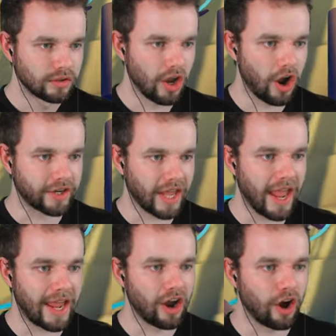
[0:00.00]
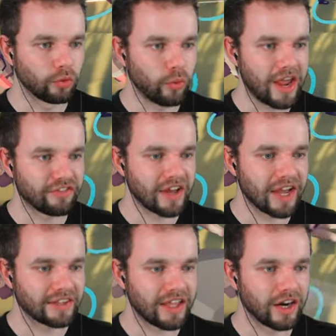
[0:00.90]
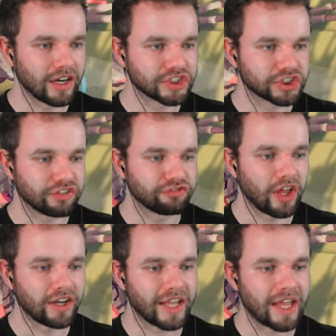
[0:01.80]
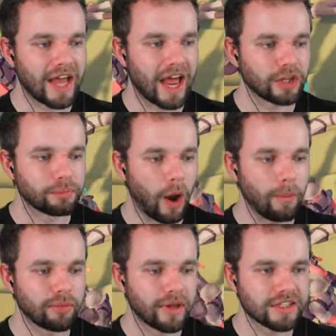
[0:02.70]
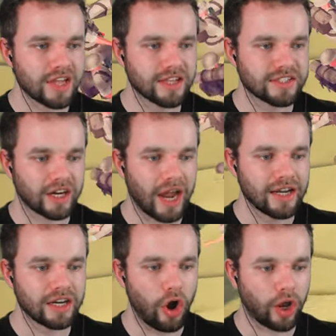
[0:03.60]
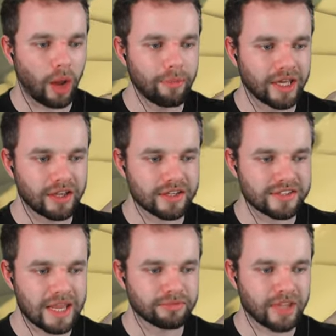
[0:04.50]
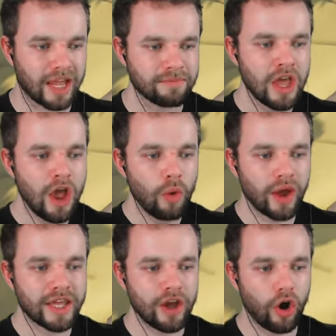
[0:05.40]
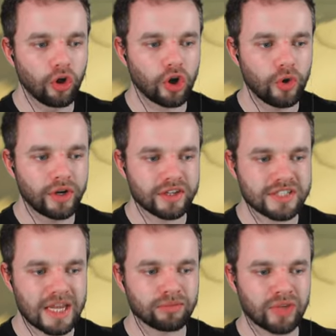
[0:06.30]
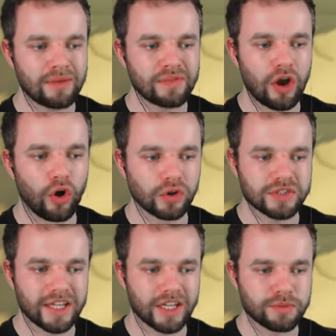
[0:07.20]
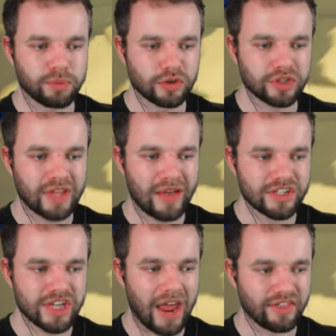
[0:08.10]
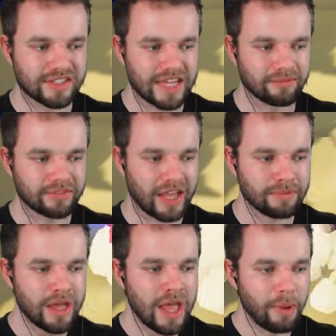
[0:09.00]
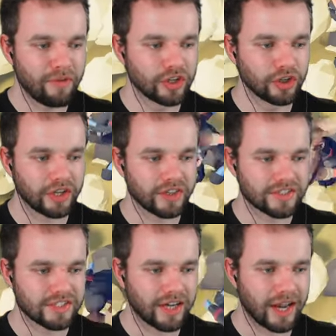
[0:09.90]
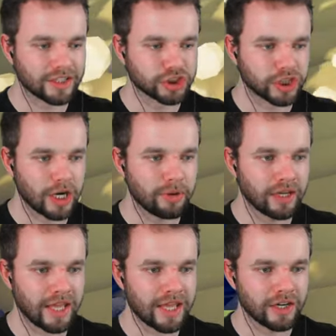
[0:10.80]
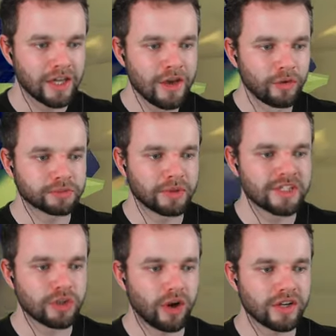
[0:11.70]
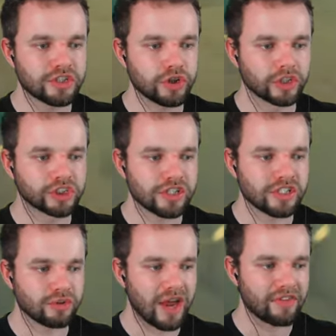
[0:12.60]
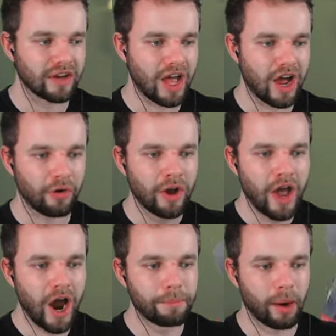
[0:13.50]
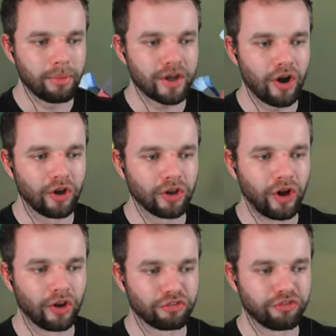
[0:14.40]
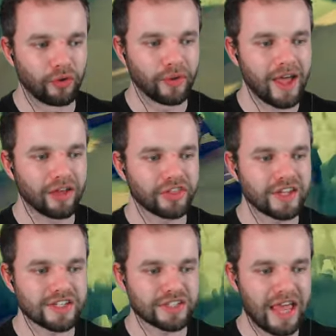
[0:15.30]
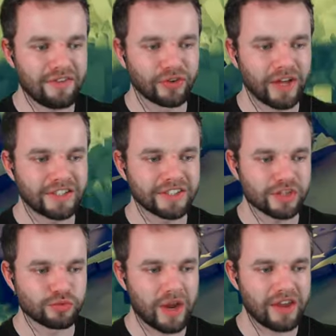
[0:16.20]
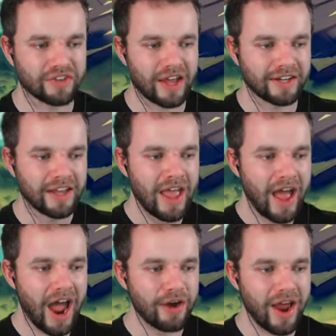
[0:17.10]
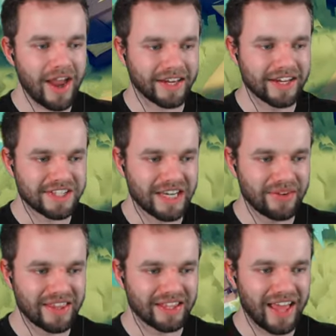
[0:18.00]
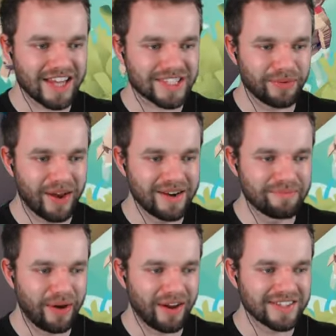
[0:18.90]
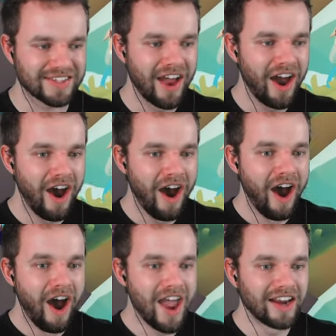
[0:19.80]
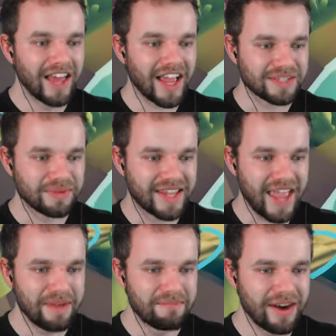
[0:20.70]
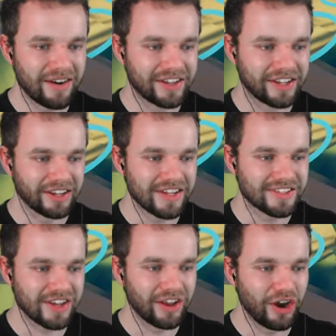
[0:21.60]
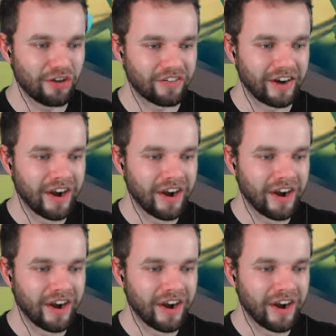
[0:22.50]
Okay, on wave 9, they are literally flooding in. And the problem is they're kind of not coming in at the same time. When they all go in at the same time, they all take explosive damage at the same time. But if you look at this, they're kind of dribbling in, which means the ones who are just arriving now are probably all on full health. This is level 9. This is wave 9. I reckon it's gonna be the last one, boys. Unless we get a miracle, it's all over.